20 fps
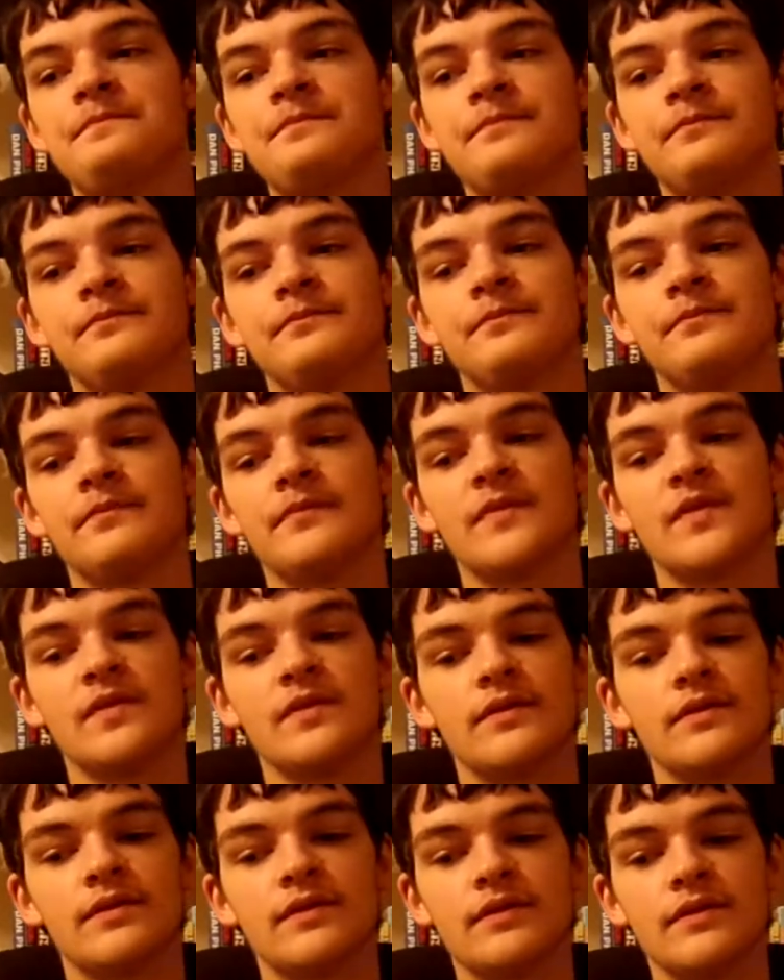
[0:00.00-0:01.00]

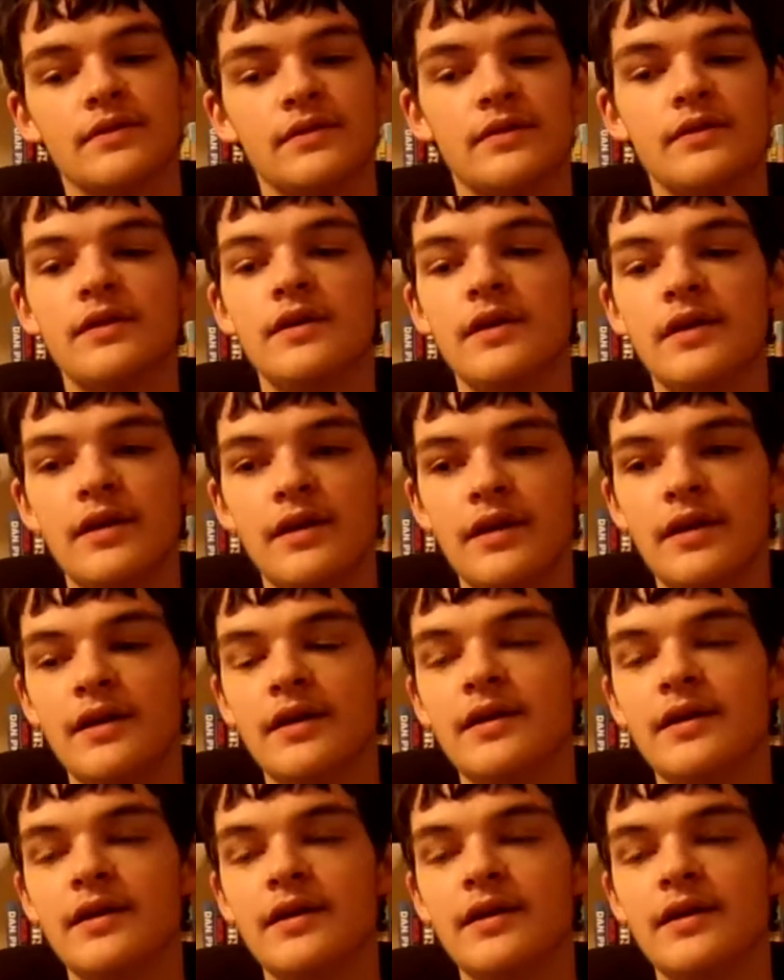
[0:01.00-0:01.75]
Nobody speaks.